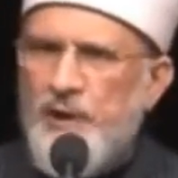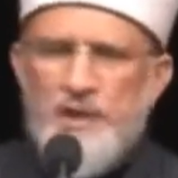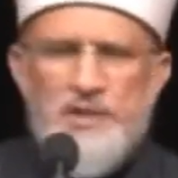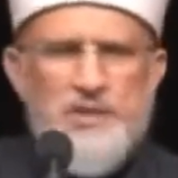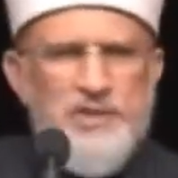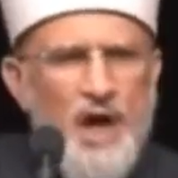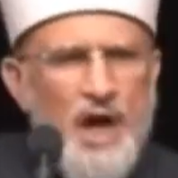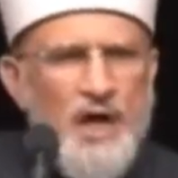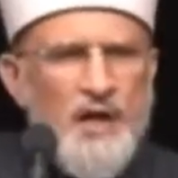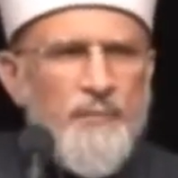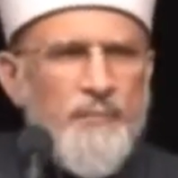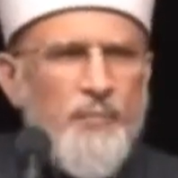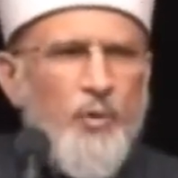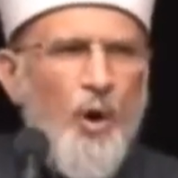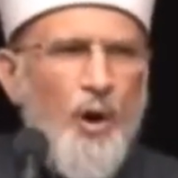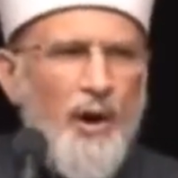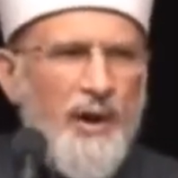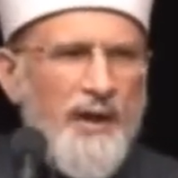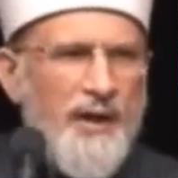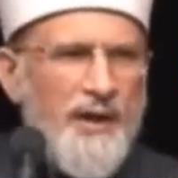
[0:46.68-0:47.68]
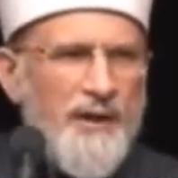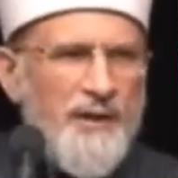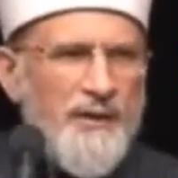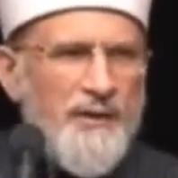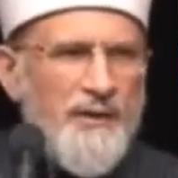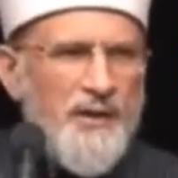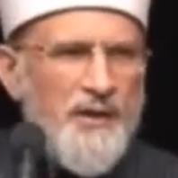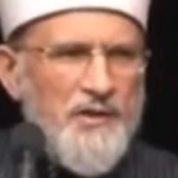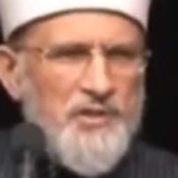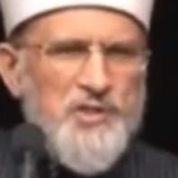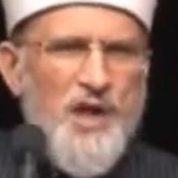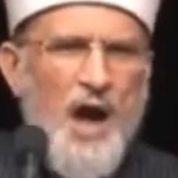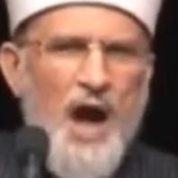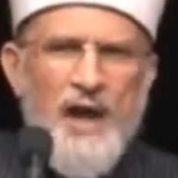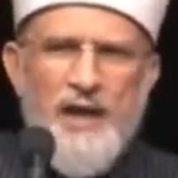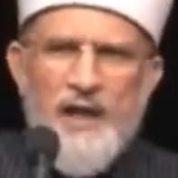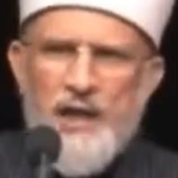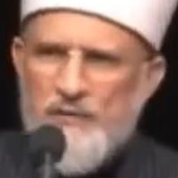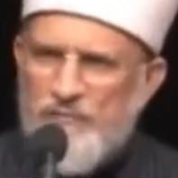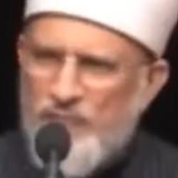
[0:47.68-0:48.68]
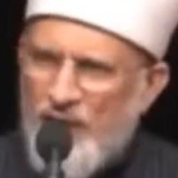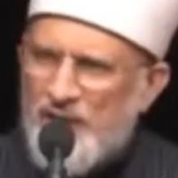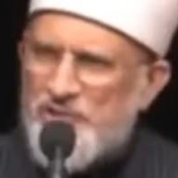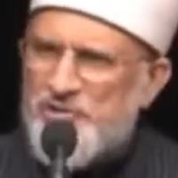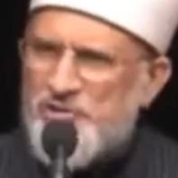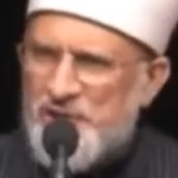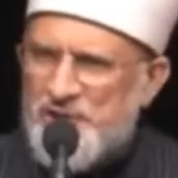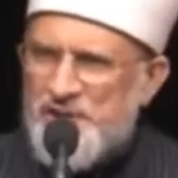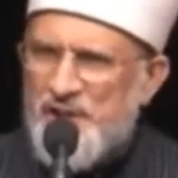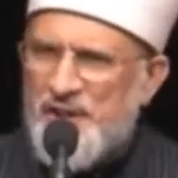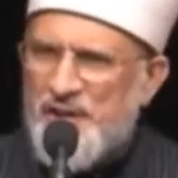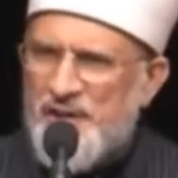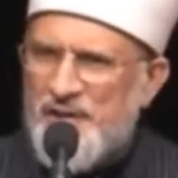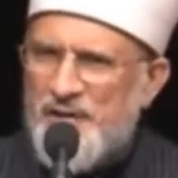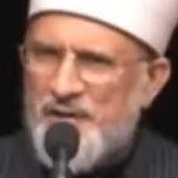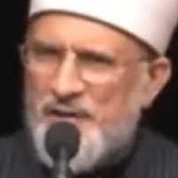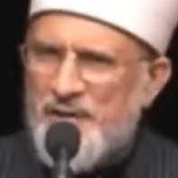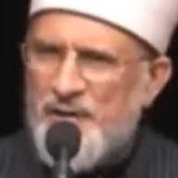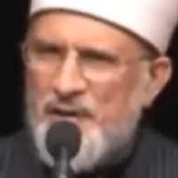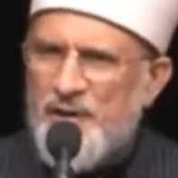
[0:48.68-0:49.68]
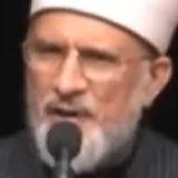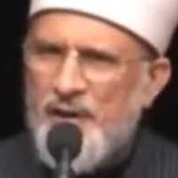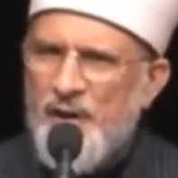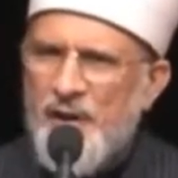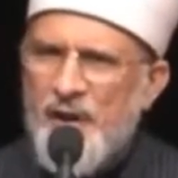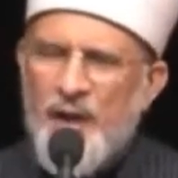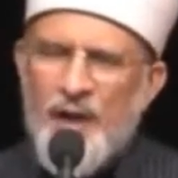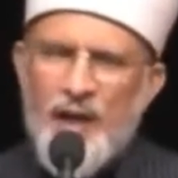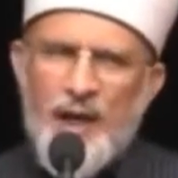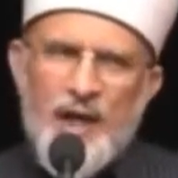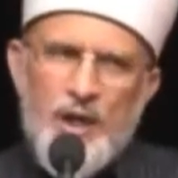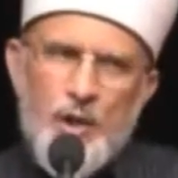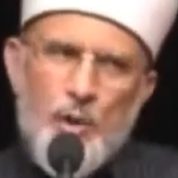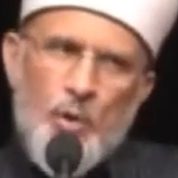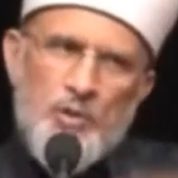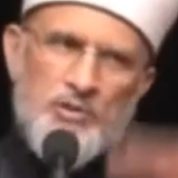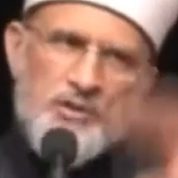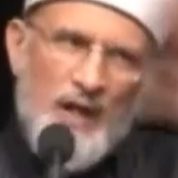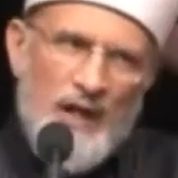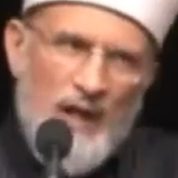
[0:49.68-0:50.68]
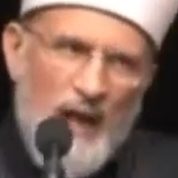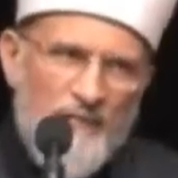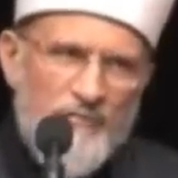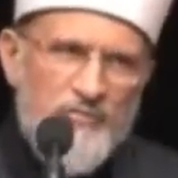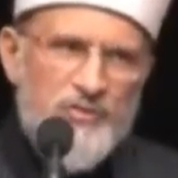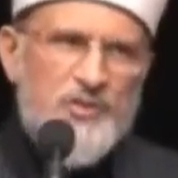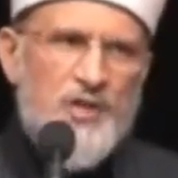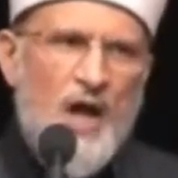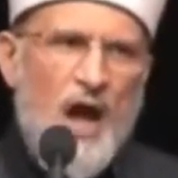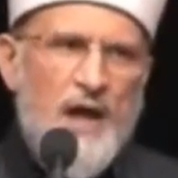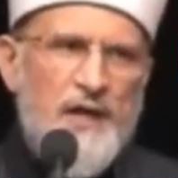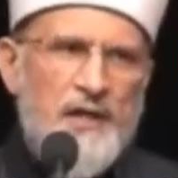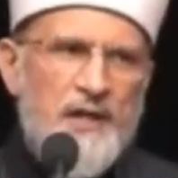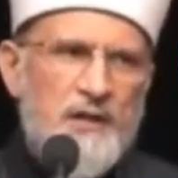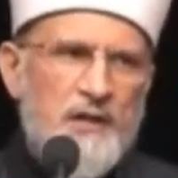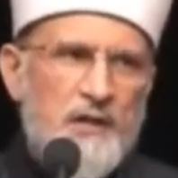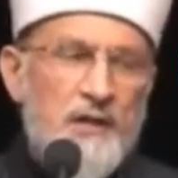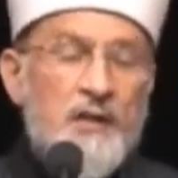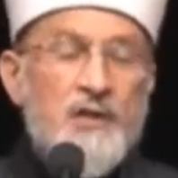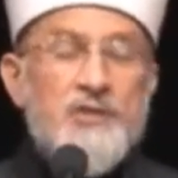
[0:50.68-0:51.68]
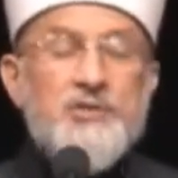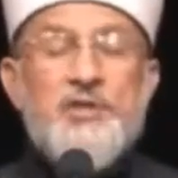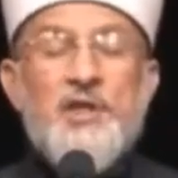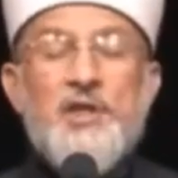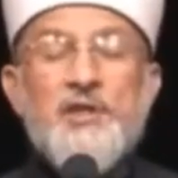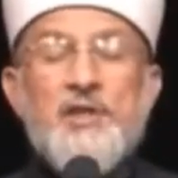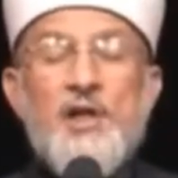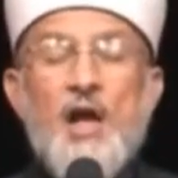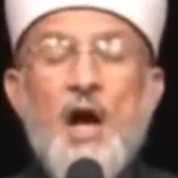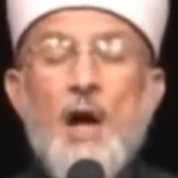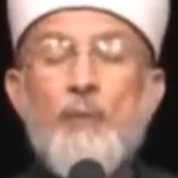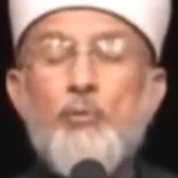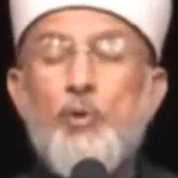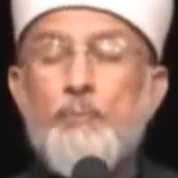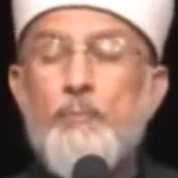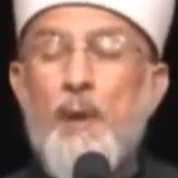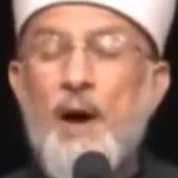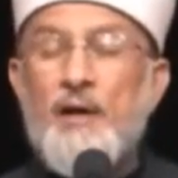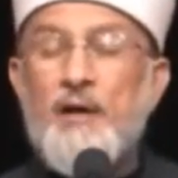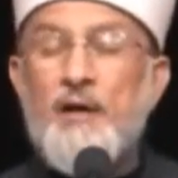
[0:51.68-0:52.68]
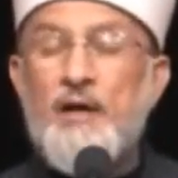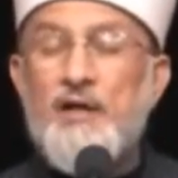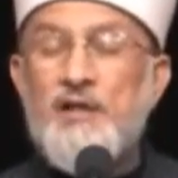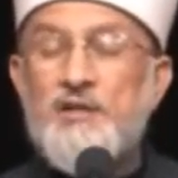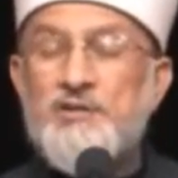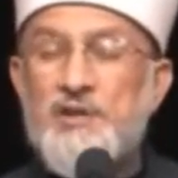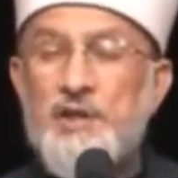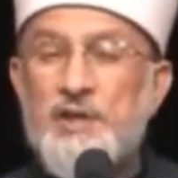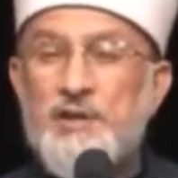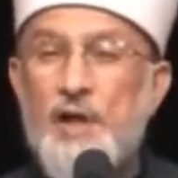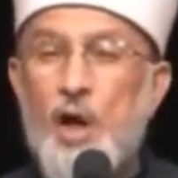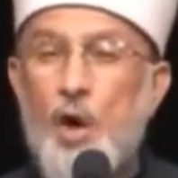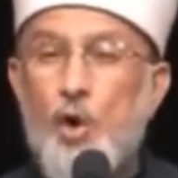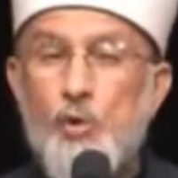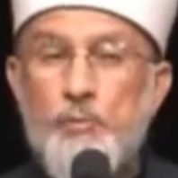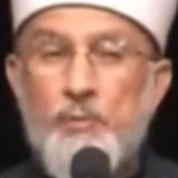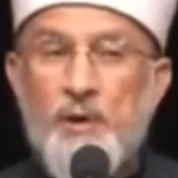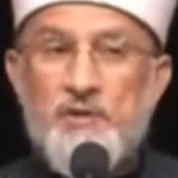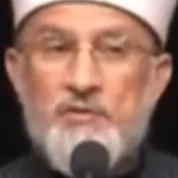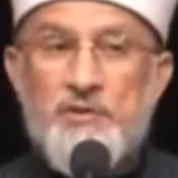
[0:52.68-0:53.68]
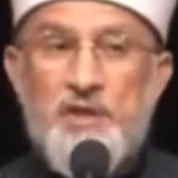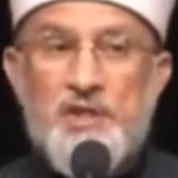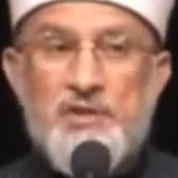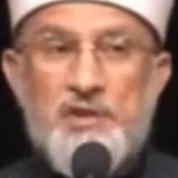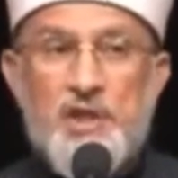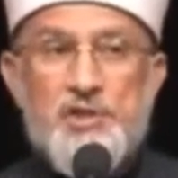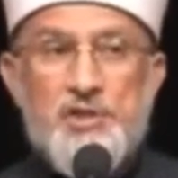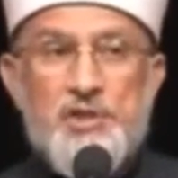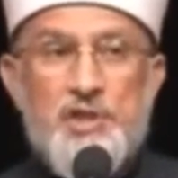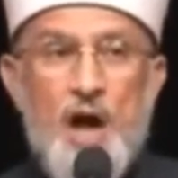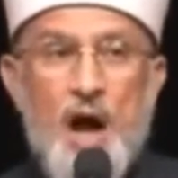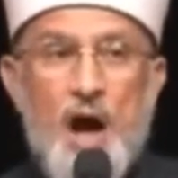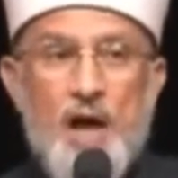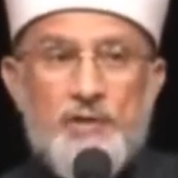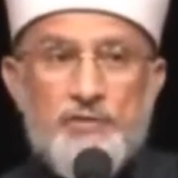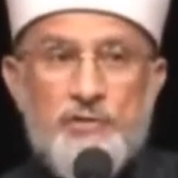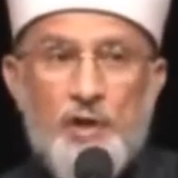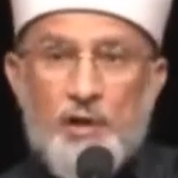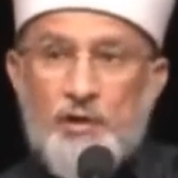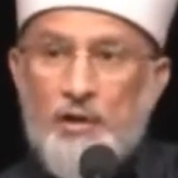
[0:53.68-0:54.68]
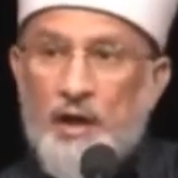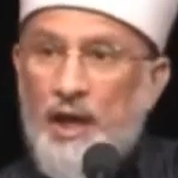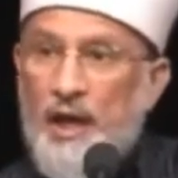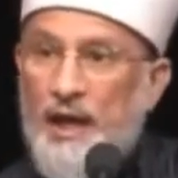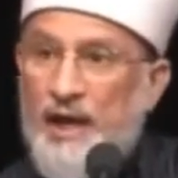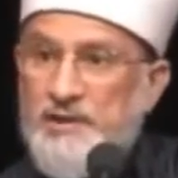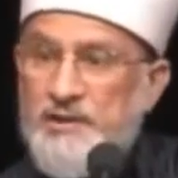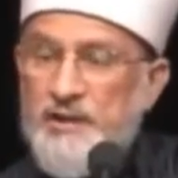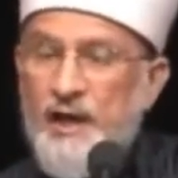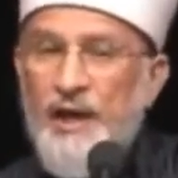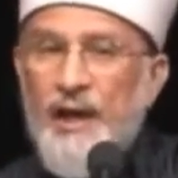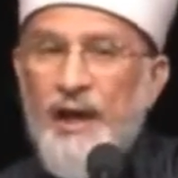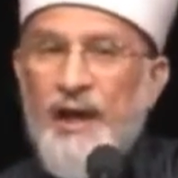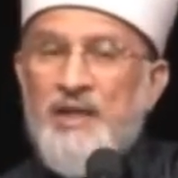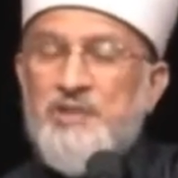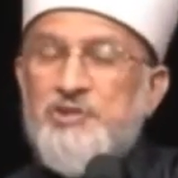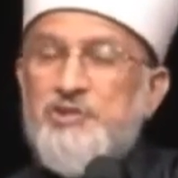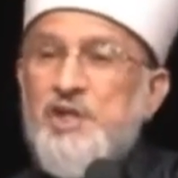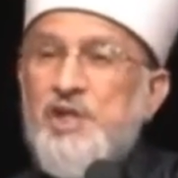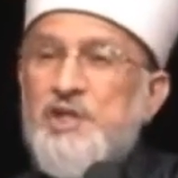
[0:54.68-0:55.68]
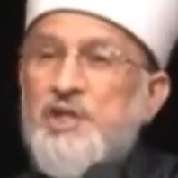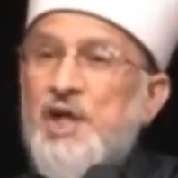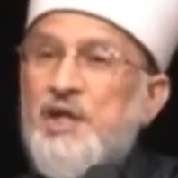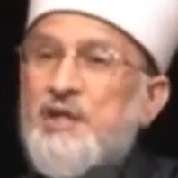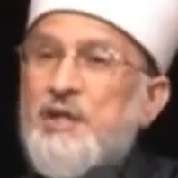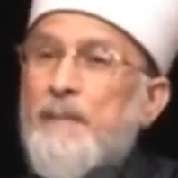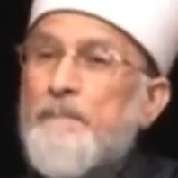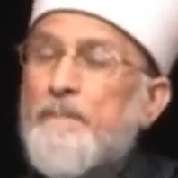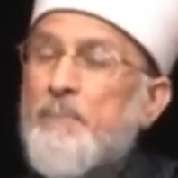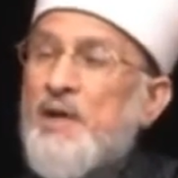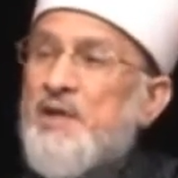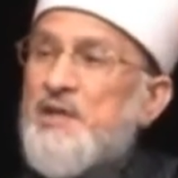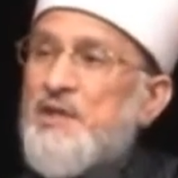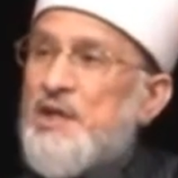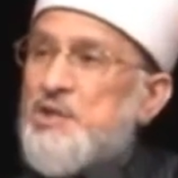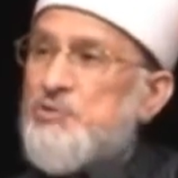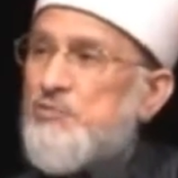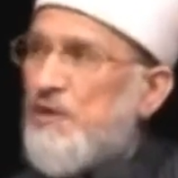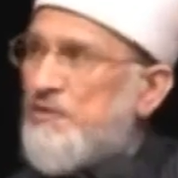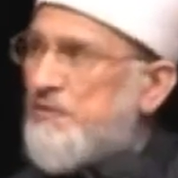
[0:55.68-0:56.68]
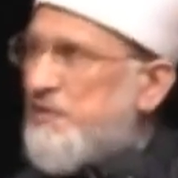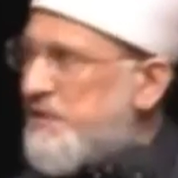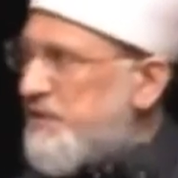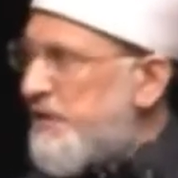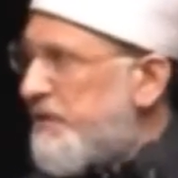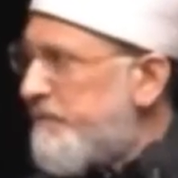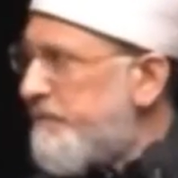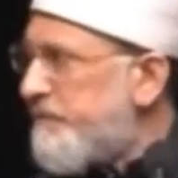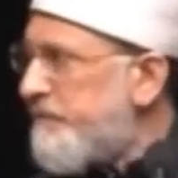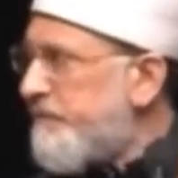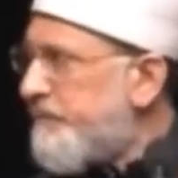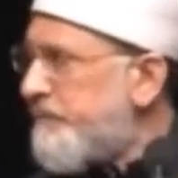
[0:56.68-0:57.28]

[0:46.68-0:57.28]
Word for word: a young boy, a child, was sitting, and on the left side, Sayyidina Abu Bakr and Sayyidina Umar, these ashiyak, the great and senior companions, were sitting.